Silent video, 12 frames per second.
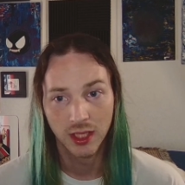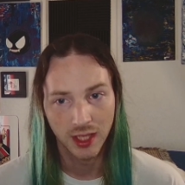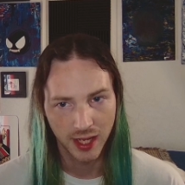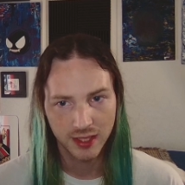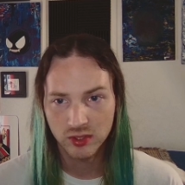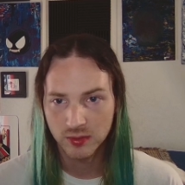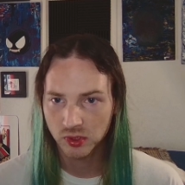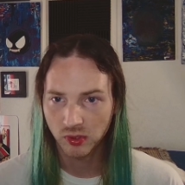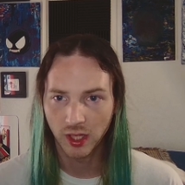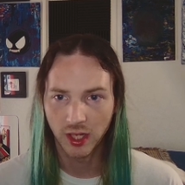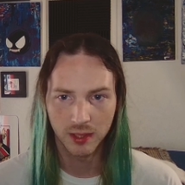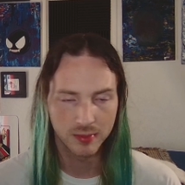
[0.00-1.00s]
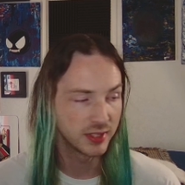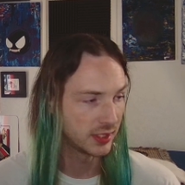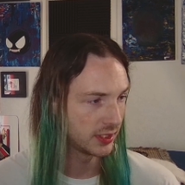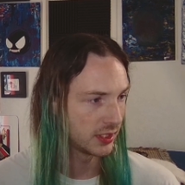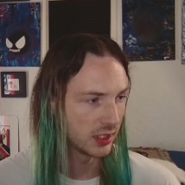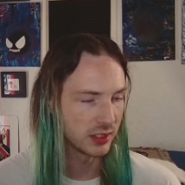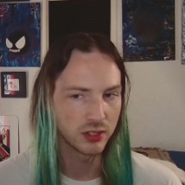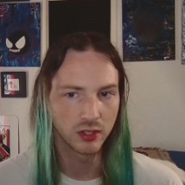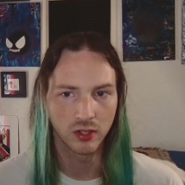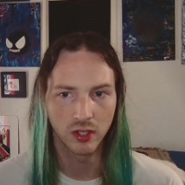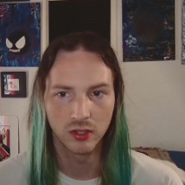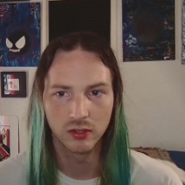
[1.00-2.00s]
like, subscribe, and then, you know,
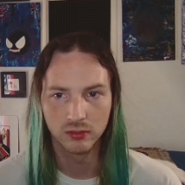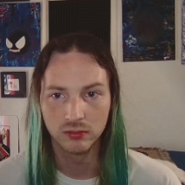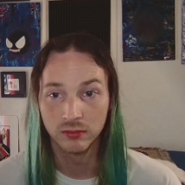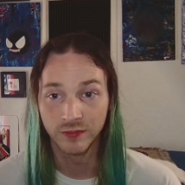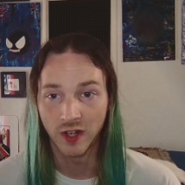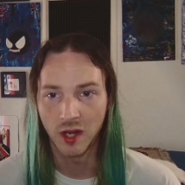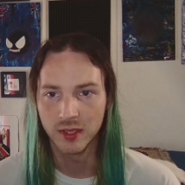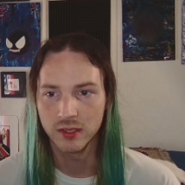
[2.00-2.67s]
go vomit.